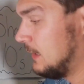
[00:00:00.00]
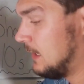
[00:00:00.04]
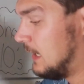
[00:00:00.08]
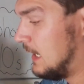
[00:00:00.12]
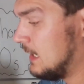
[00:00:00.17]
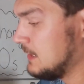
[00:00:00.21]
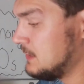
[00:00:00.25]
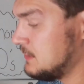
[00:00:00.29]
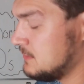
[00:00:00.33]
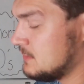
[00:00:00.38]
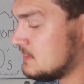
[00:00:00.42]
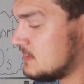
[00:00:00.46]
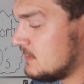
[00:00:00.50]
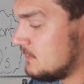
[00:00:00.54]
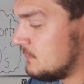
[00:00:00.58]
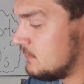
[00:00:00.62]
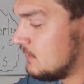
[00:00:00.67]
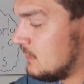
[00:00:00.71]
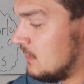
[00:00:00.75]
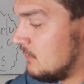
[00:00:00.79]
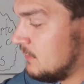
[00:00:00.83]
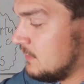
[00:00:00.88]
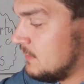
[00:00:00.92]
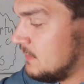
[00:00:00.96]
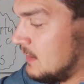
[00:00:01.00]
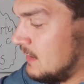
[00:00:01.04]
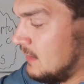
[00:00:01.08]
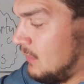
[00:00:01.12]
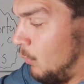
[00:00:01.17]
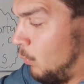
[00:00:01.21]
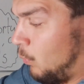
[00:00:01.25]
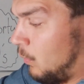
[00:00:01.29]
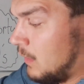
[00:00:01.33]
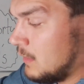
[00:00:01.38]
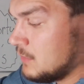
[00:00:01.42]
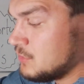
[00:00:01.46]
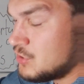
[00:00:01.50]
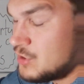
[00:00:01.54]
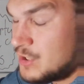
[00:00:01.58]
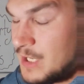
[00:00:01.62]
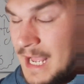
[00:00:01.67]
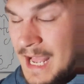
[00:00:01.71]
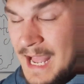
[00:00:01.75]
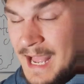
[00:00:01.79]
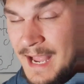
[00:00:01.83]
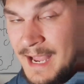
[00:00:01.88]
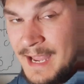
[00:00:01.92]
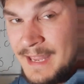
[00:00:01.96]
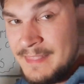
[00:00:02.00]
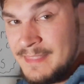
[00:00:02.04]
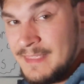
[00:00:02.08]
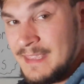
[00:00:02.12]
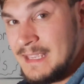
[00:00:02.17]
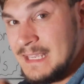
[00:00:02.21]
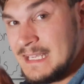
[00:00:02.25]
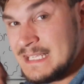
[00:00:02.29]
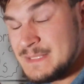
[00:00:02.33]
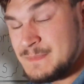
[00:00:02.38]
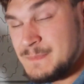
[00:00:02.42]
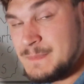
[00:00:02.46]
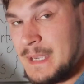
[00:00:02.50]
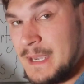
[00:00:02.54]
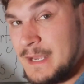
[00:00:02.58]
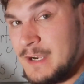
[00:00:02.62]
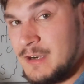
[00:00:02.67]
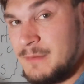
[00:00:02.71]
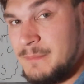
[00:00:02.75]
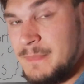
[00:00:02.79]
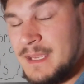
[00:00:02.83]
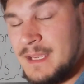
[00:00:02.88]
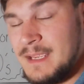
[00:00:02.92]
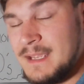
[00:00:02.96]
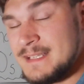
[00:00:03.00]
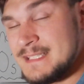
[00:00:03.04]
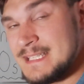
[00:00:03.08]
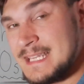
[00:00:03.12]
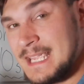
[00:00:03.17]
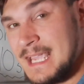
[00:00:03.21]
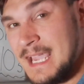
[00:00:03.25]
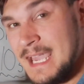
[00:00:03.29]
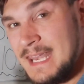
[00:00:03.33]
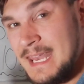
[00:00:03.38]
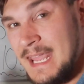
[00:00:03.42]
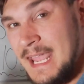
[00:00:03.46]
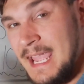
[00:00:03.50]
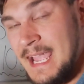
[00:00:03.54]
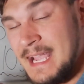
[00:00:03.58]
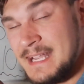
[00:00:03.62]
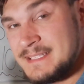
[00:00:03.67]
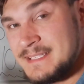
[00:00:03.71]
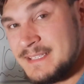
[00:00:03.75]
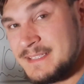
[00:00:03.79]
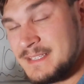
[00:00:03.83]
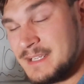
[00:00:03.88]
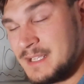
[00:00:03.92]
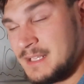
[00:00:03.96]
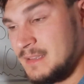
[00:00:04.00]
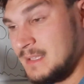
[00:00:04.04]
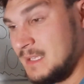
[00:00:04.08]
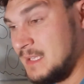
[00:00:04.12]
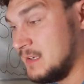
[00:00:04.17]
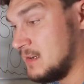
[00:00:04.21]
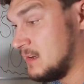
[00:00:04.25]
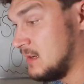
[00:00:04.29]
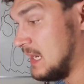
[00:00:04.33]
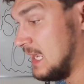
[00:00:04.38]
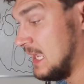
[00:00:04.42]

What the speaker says: I use it for everything. One shot I think is better because it kind of acts as a cleaner